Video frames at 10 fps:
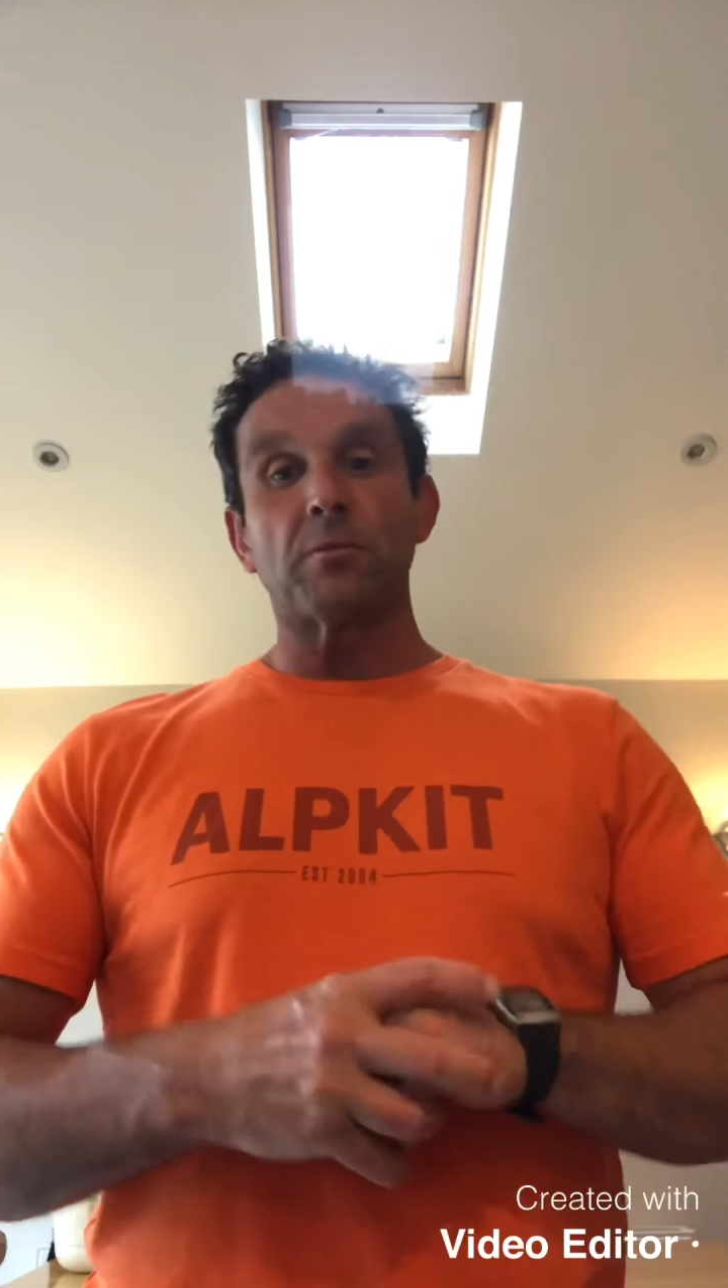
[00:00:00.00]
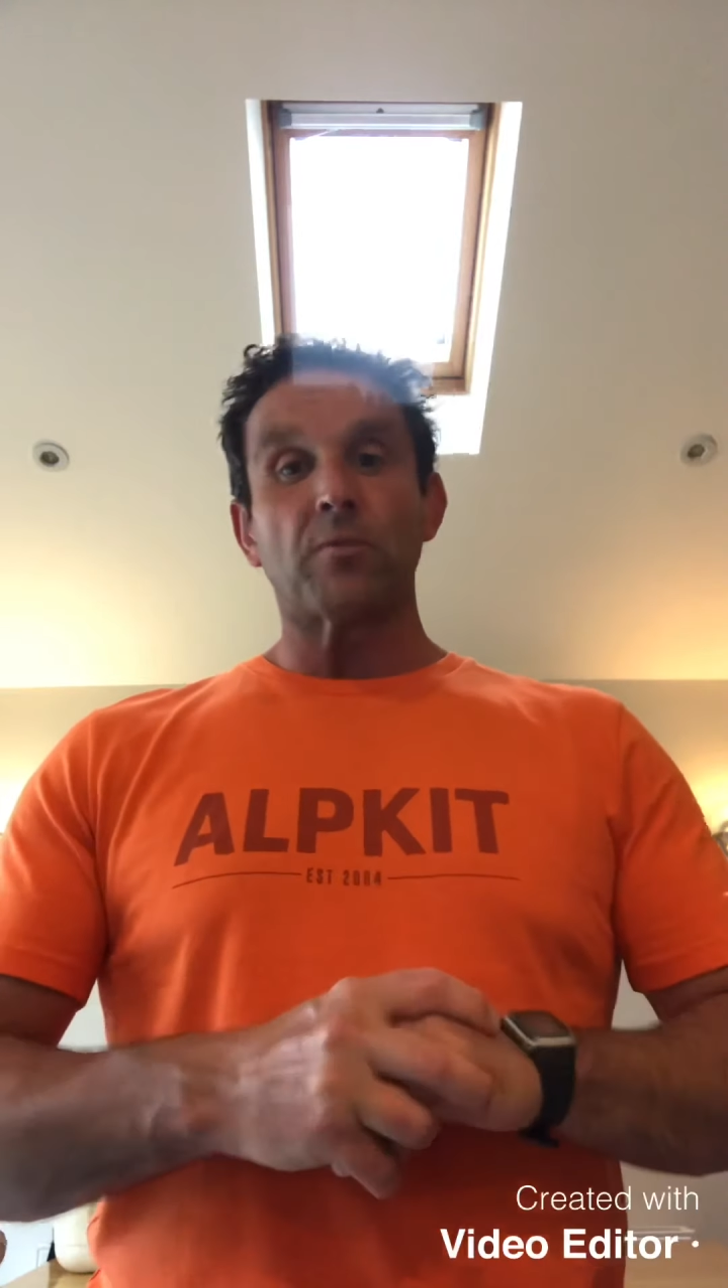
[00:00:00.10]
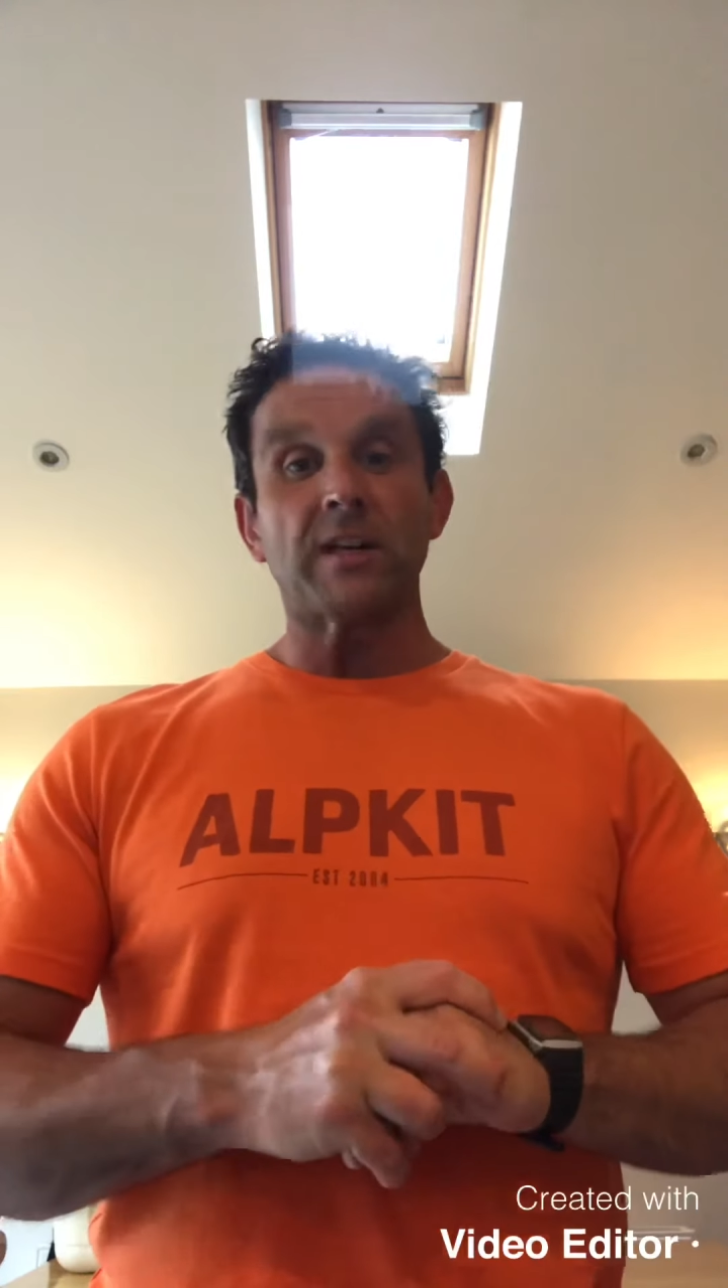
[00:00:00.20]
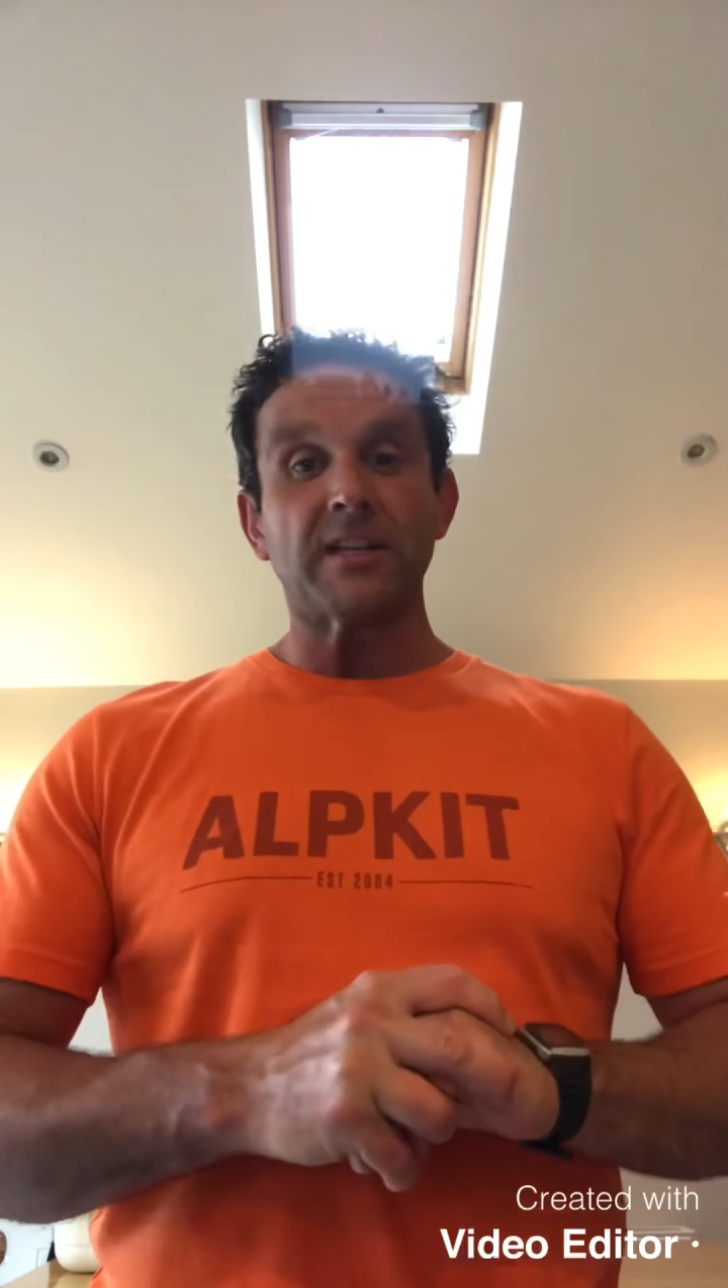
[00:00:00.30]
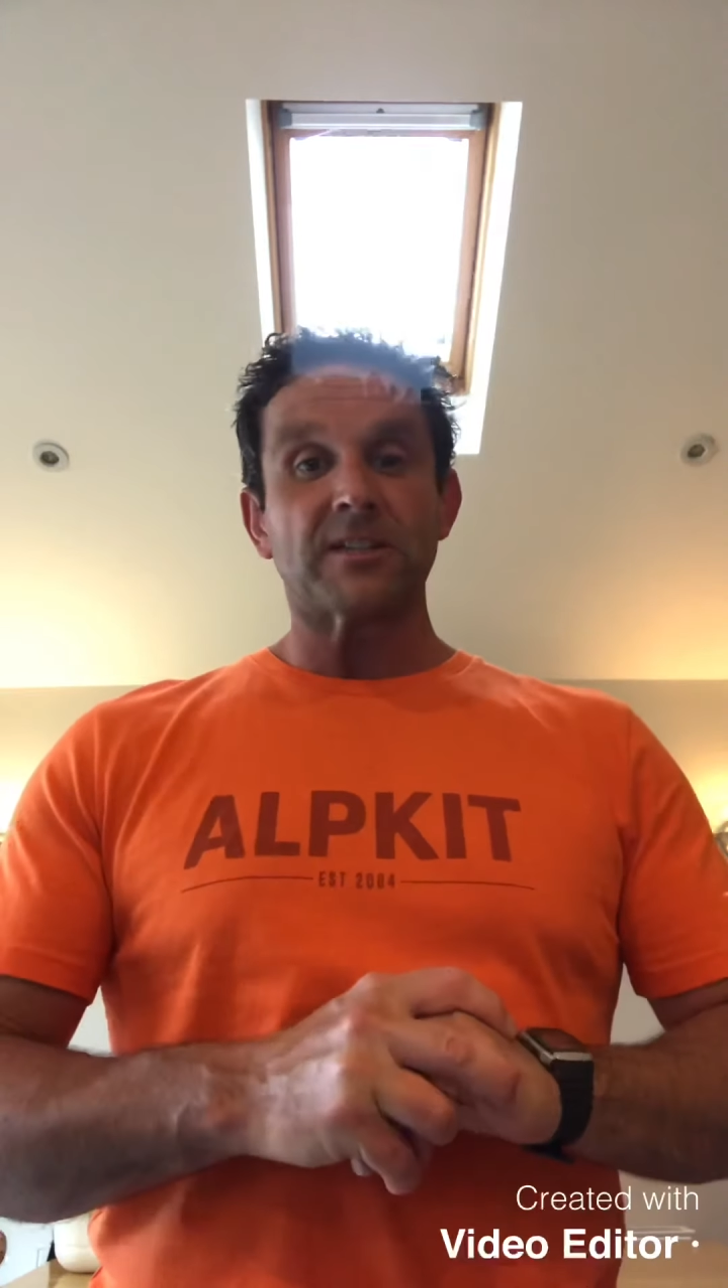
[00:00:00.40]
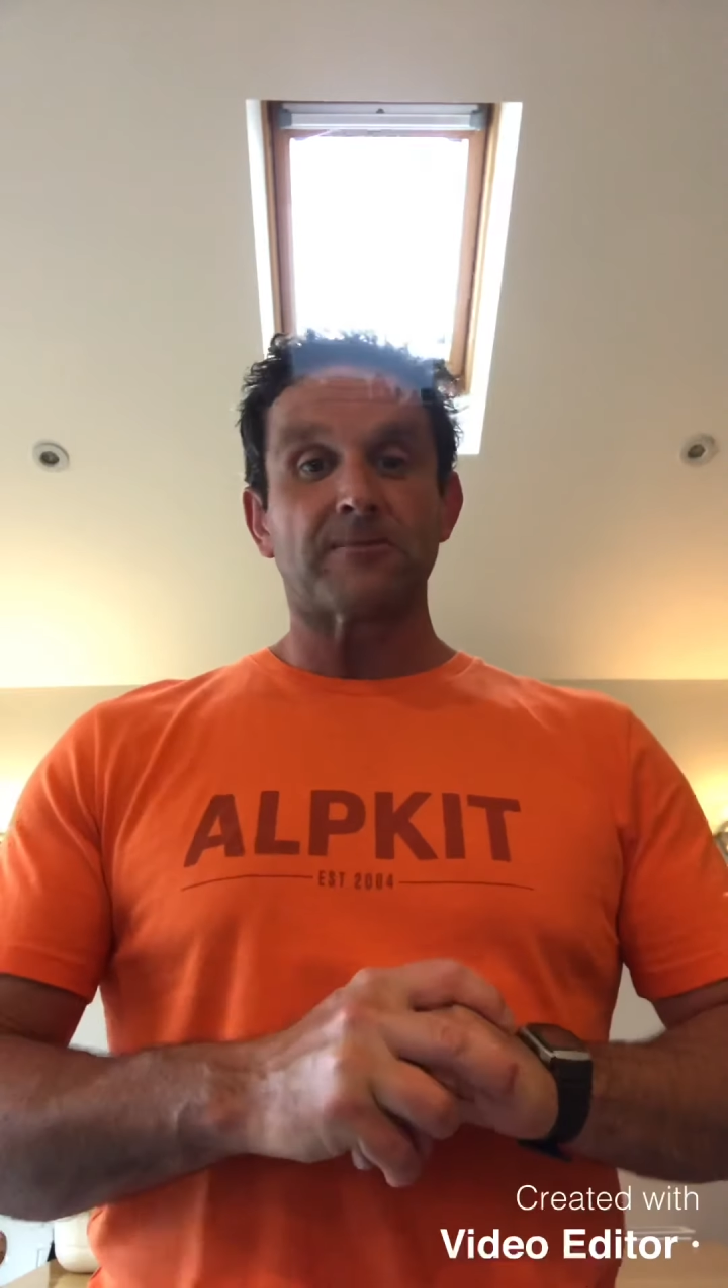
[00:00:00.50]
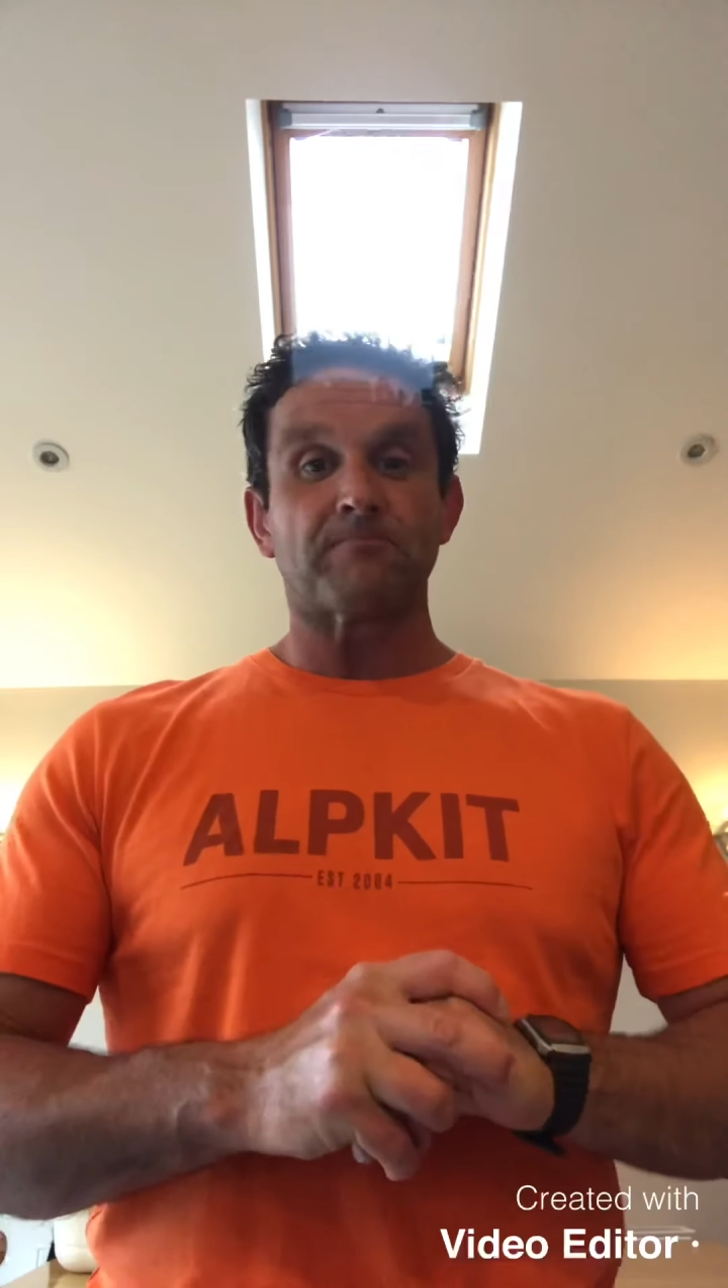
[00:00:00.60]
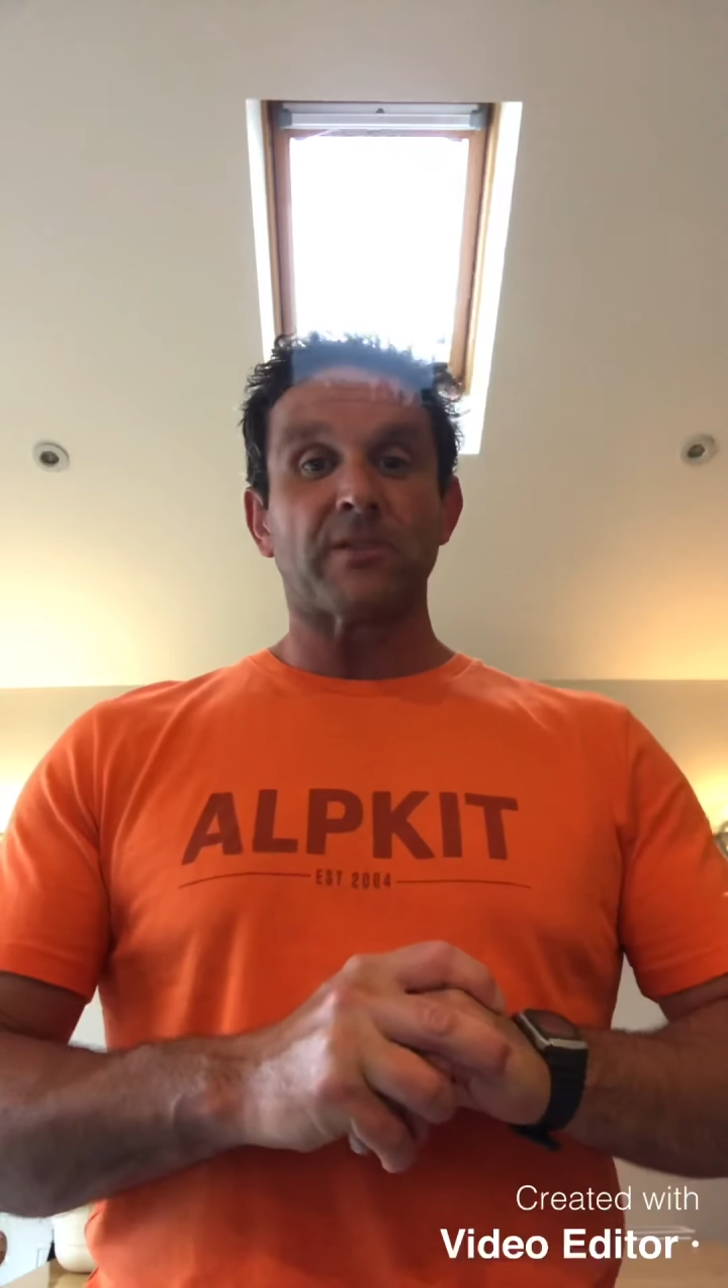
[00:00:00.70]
weeks,